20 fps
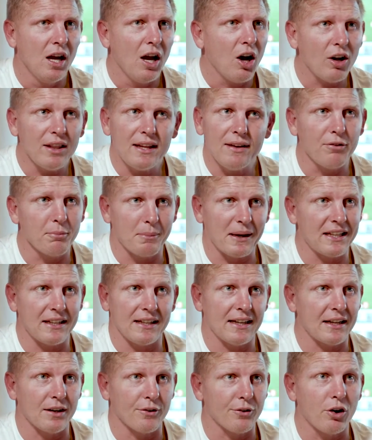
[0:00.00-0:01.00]
I never met
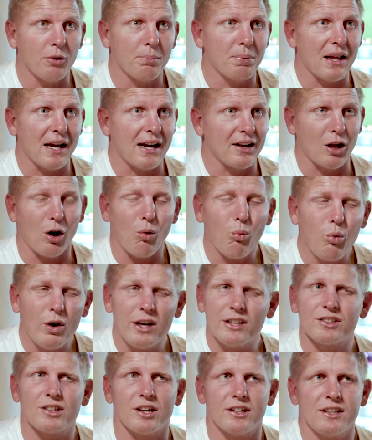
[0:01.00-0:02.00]
an NRL player, and I
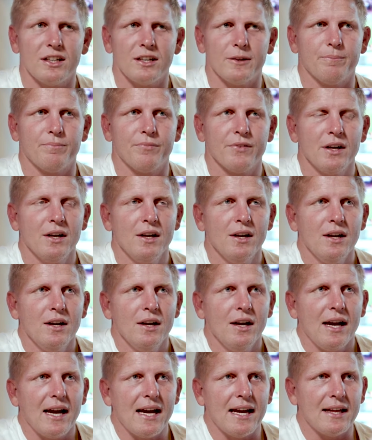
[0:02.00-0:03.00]
wished I did.
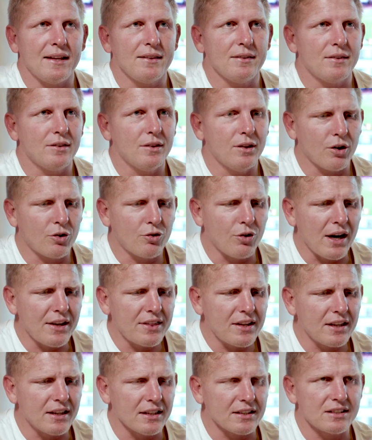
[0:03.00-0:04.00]
And the
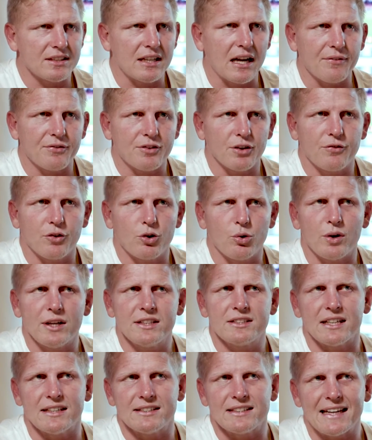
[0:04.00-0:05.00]
great thing that the staff do for
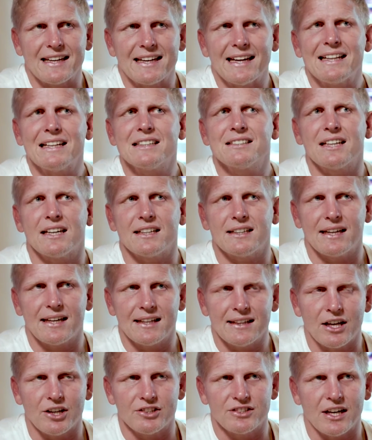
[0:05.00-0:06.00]
Queensland is they get us out
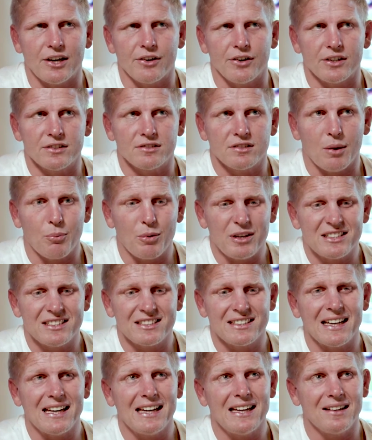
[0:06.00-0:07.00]
in those areas, and we
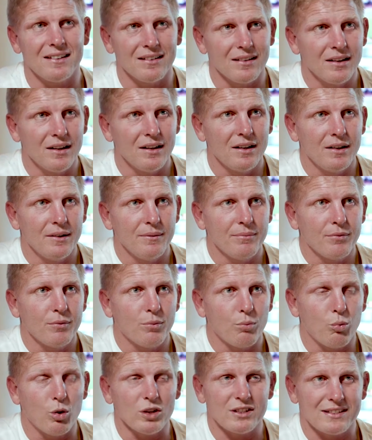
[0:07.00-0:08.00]
see
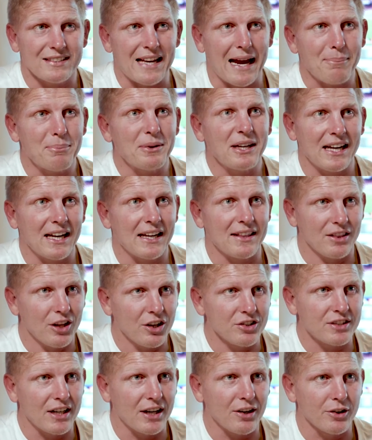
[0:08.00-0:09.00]
what's happening out in
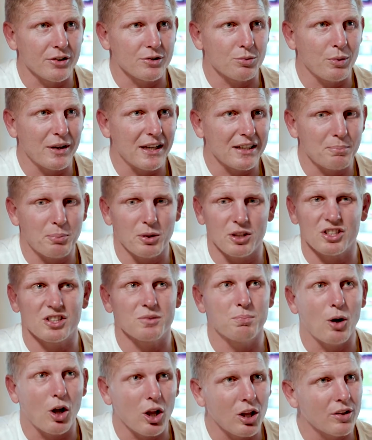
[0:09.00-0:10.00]
those areas. We get to put a
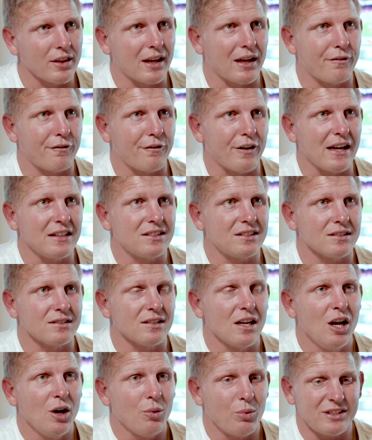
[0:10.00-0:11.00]
smile on their faces.
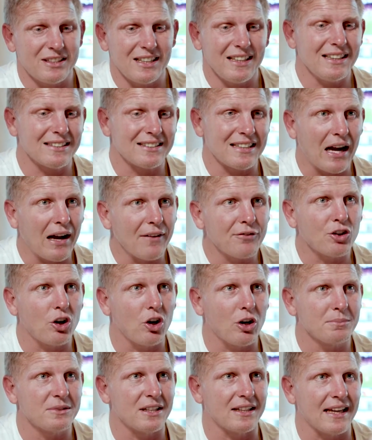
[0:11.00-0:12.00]
We see the tough
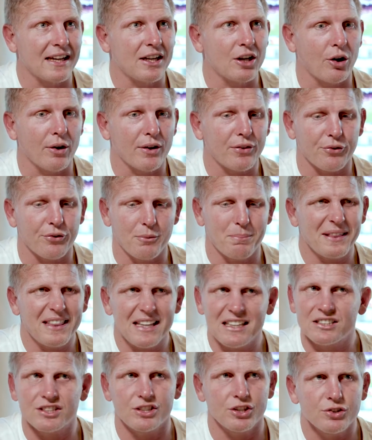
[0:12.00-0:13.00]
times that they're going but
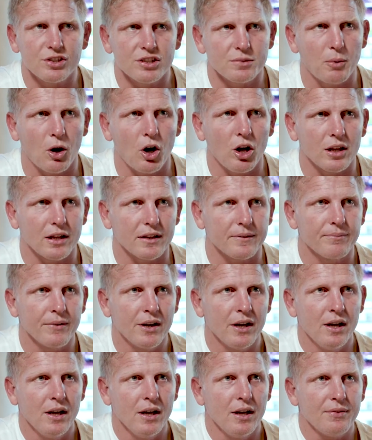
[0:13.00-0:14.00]
they're still smiling.
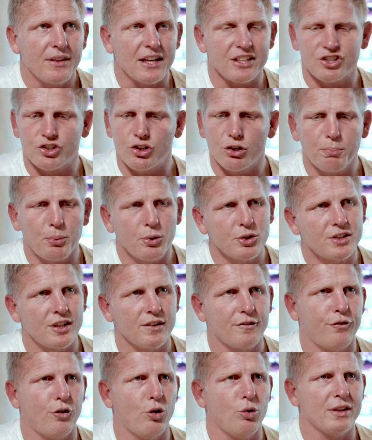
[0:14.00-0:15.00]
They're still
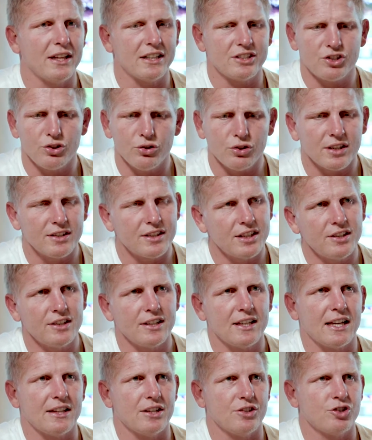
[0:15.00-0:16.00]
pushing forward. They're still
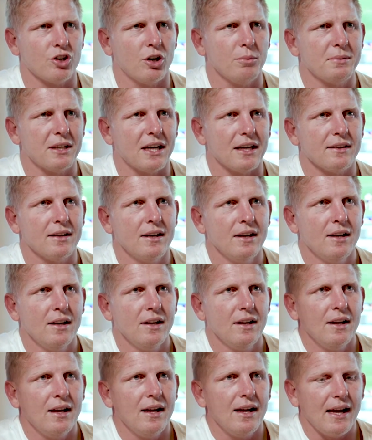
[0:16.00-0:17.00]
continuing to get the job done.
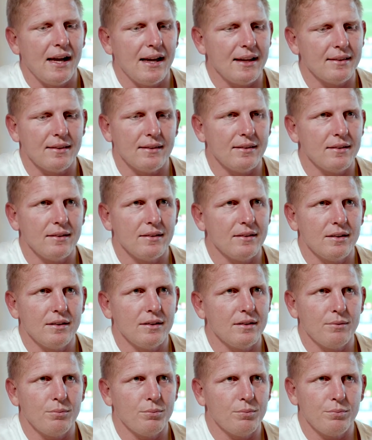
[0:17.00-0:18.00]
And
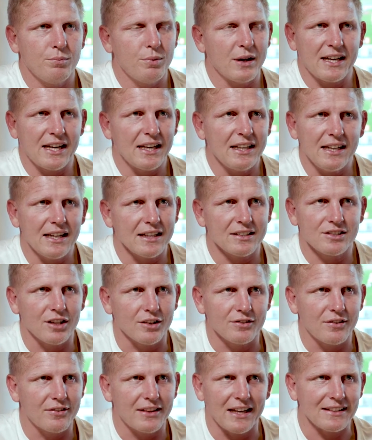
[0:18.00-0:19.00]
we're kidding
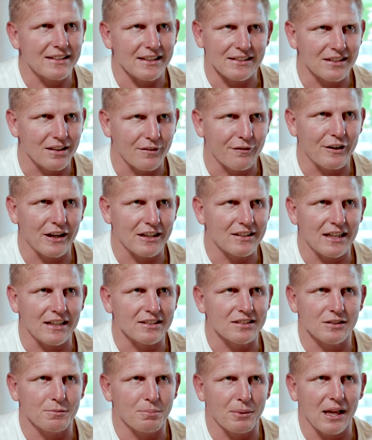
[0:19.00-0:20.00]
ourselves if that doesn't affect
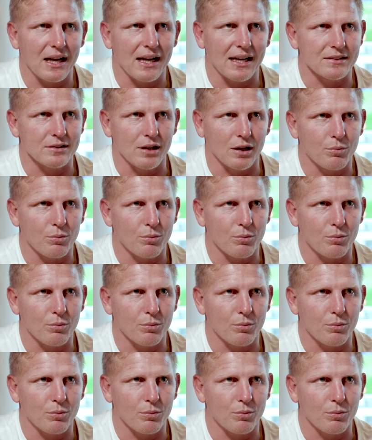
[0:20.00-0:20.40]
us as players.